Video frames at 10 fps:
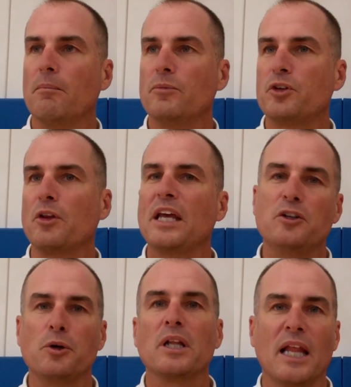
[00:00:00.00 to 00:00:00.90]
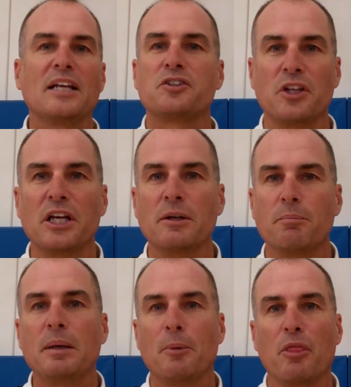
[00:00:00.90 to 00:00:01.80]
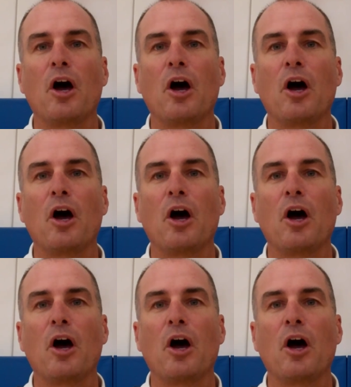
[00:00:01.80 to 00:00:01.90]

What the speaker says: So they do it less than people